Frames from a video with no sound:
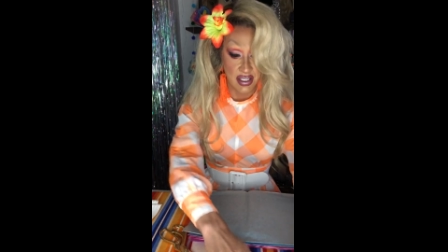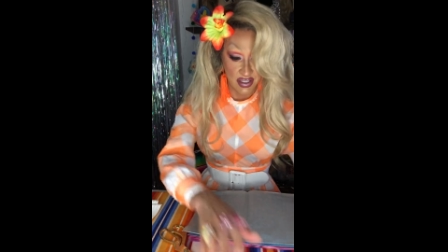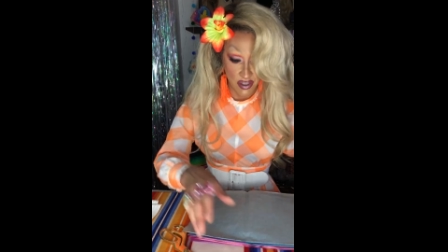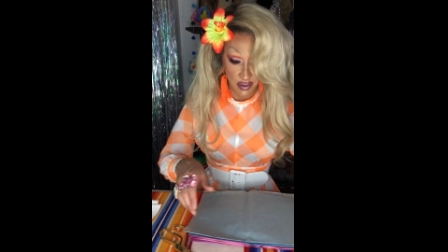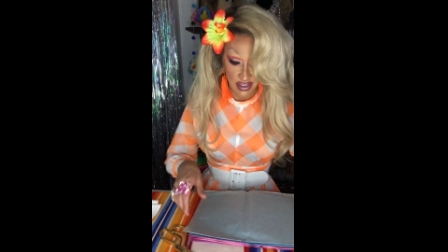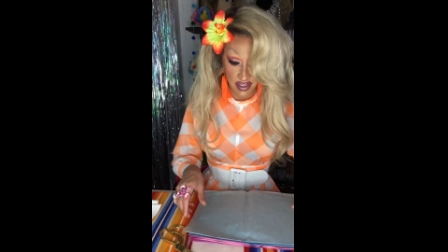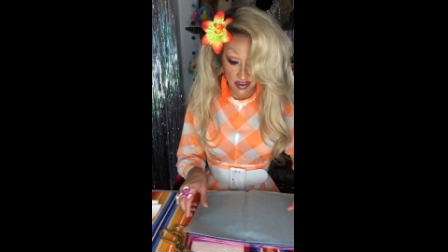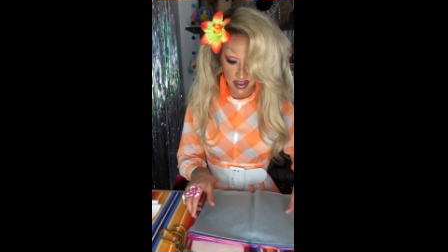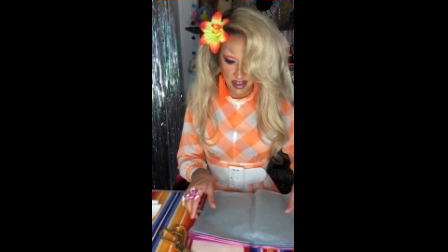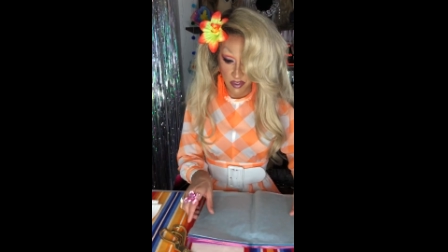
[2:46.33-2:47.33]
So
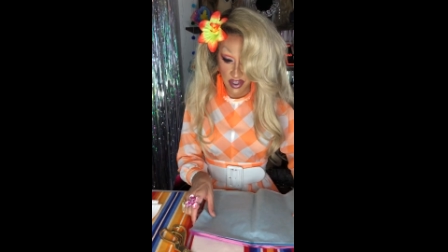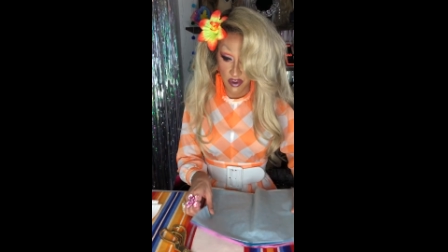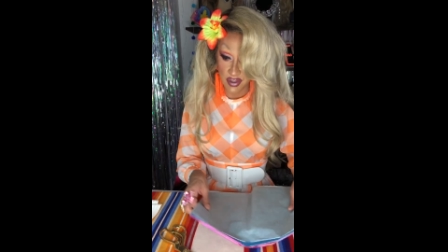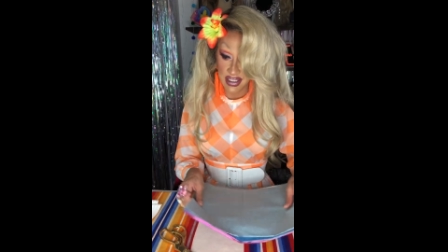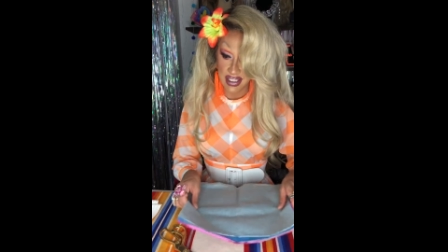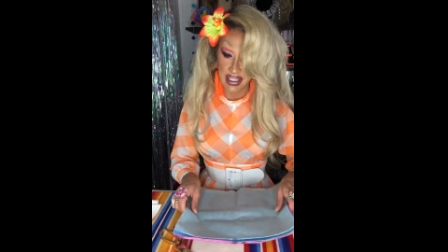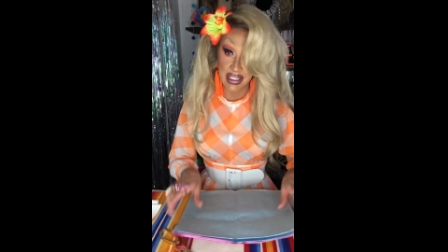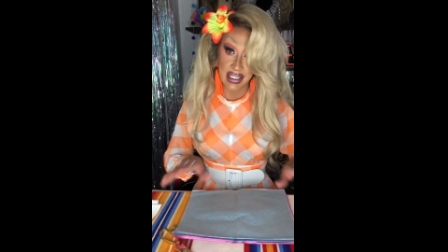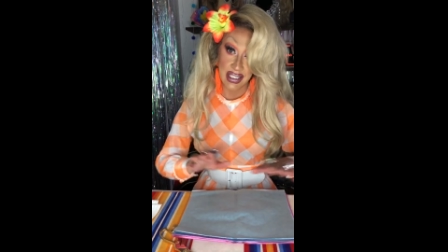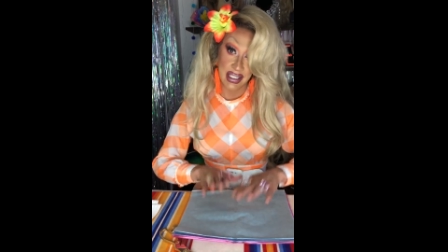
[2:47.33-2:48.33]
another thing we're going to
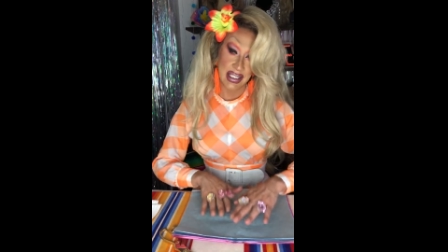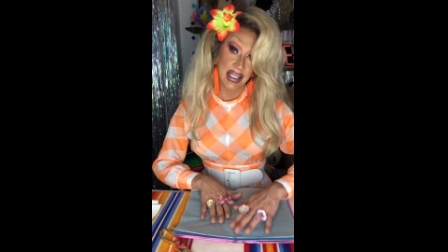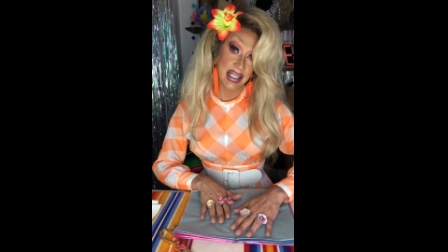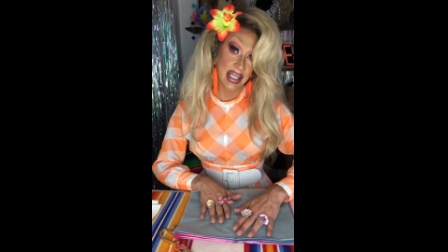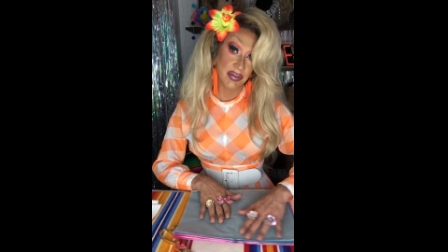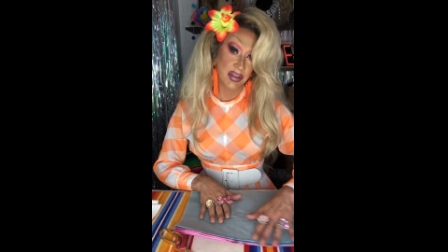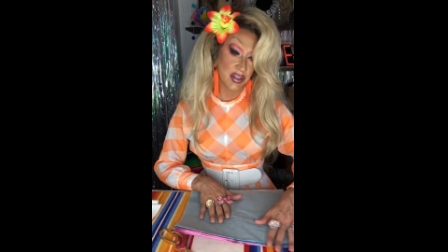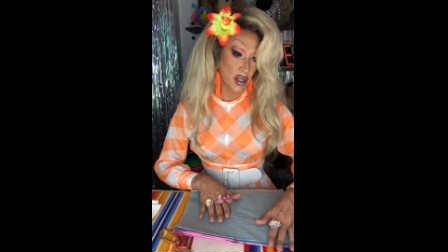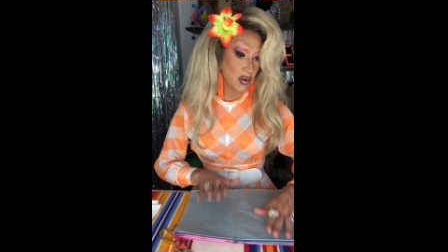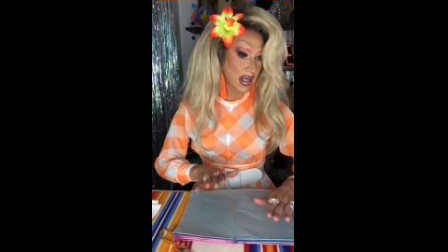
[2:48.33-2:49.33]
need, and again, if you
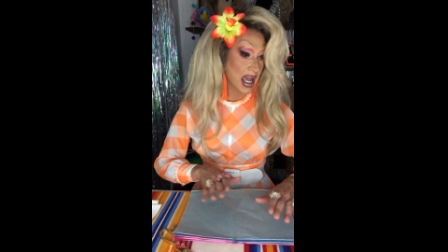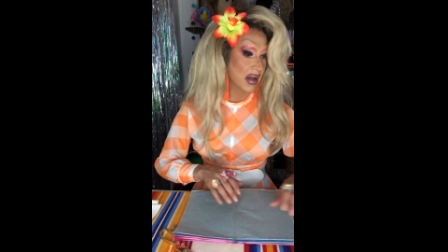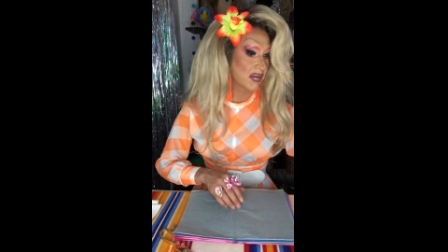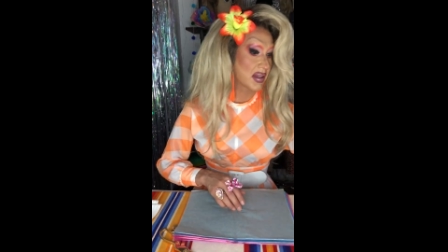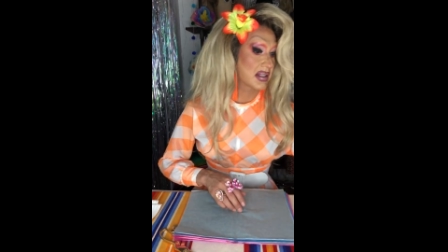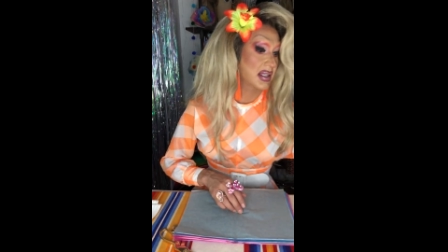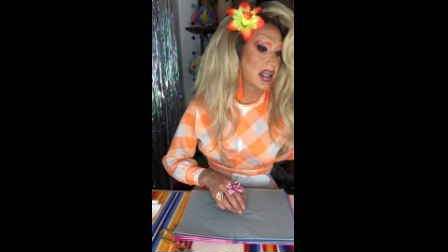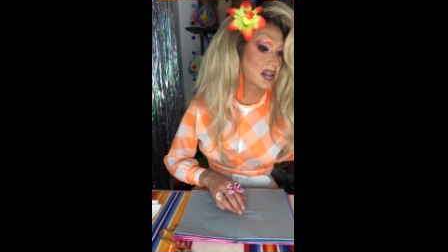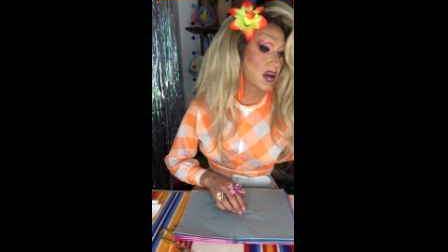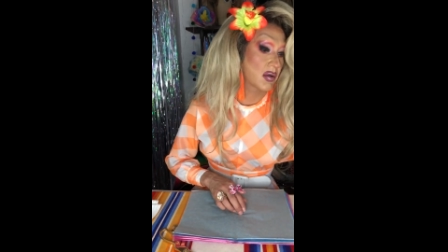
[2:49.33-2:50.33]
don't have this,
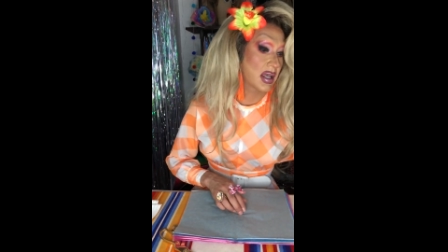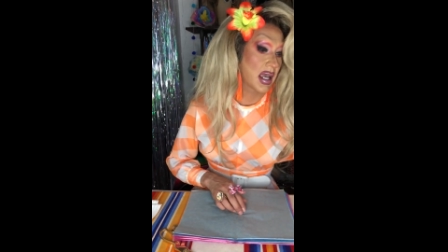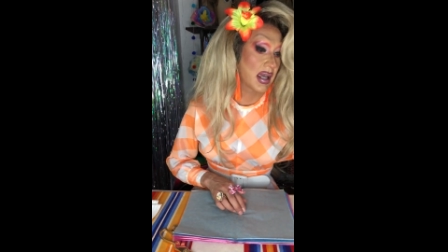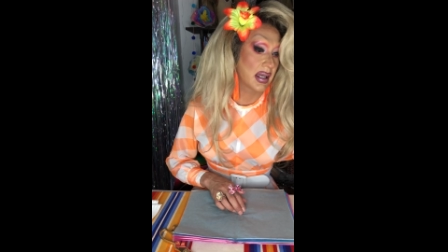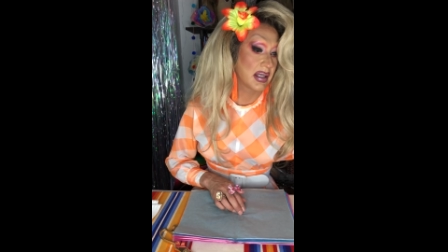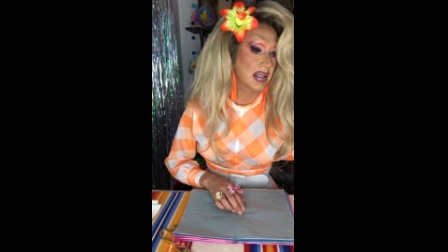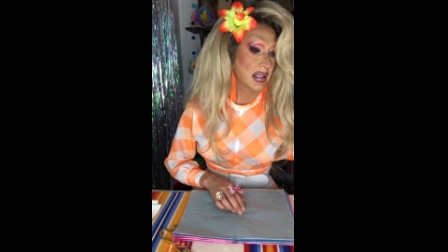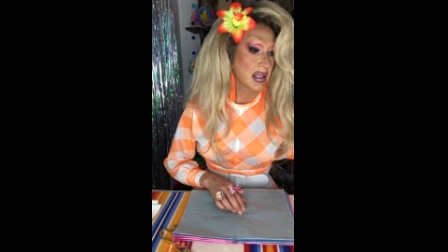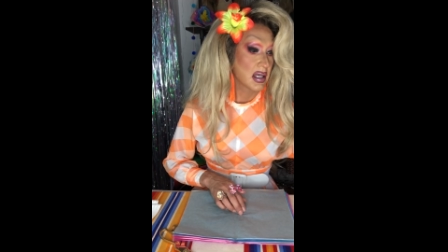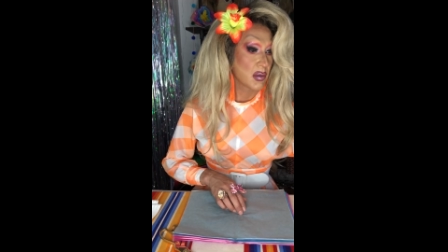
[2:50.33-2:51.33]
that's okay,
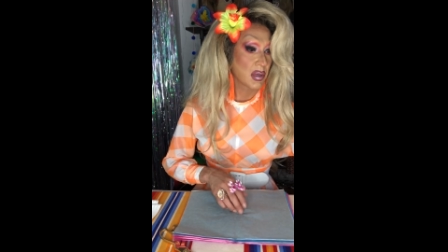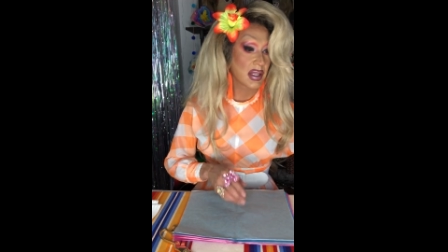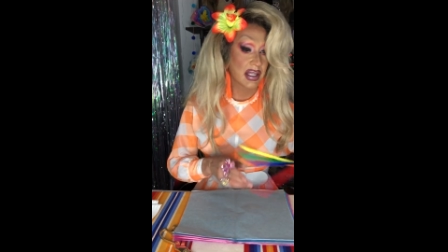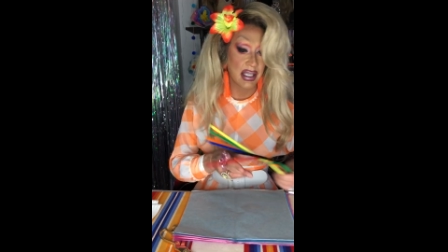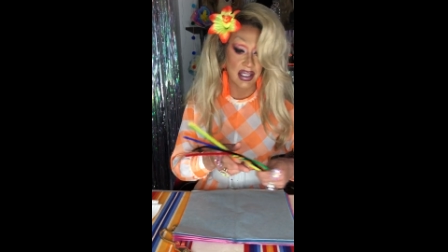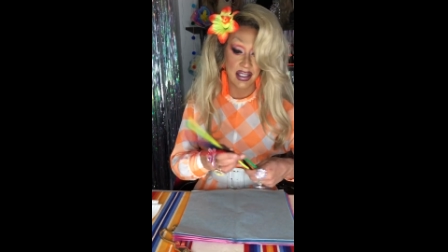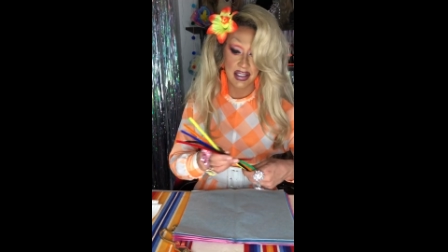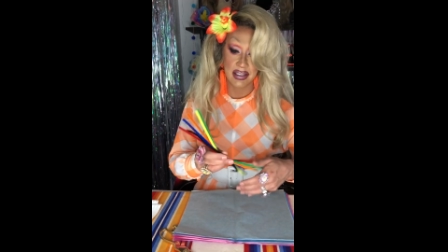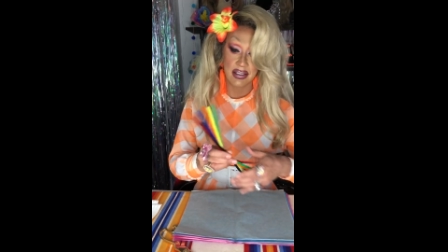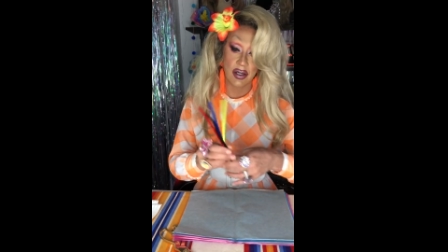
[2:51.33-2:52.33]
but
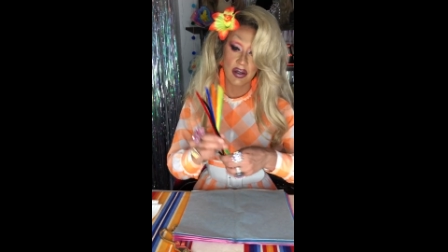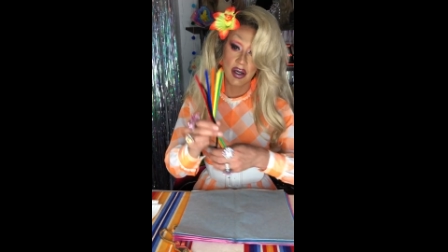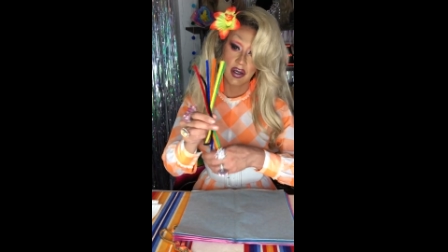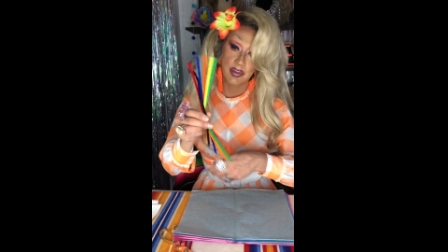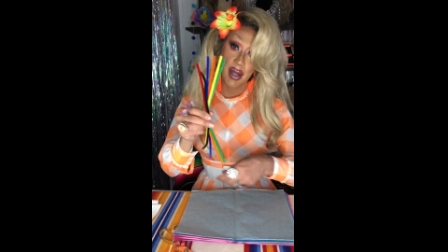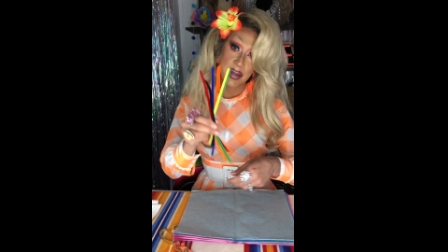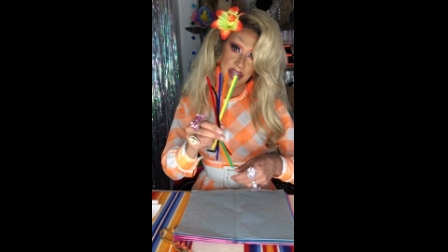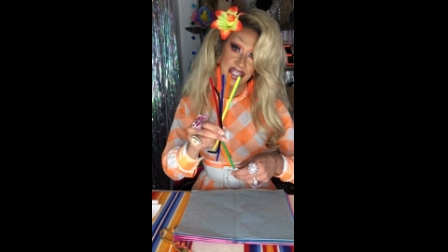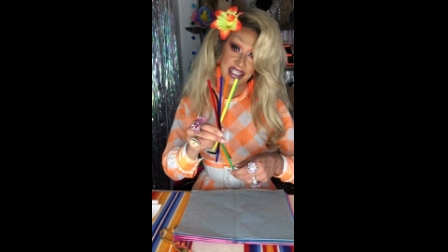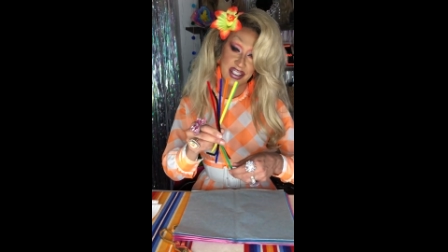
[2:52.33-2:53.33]
these are called pipe
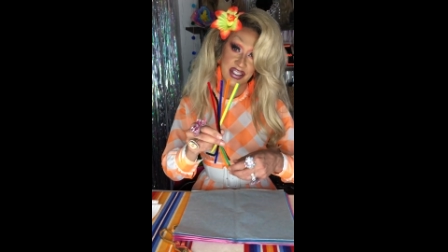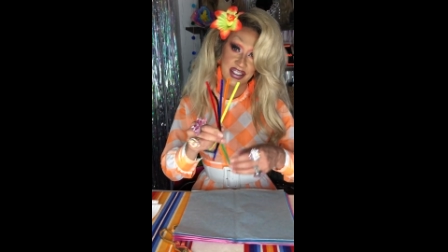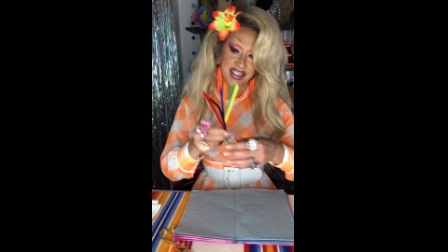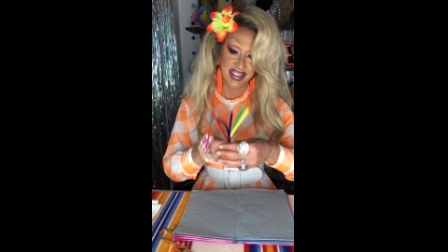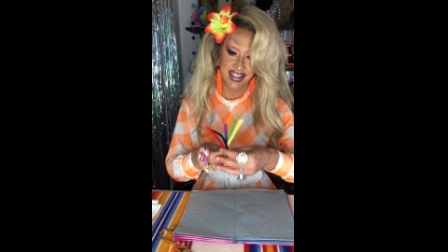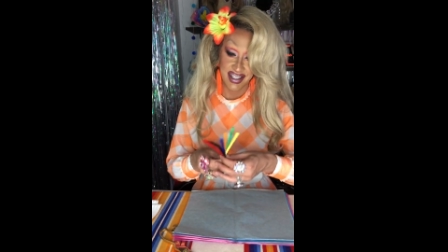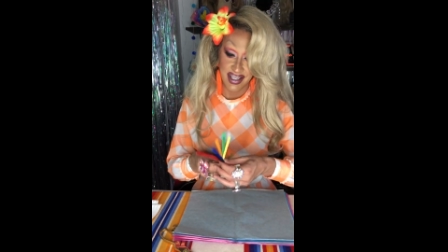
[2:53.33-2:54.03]
cleaners.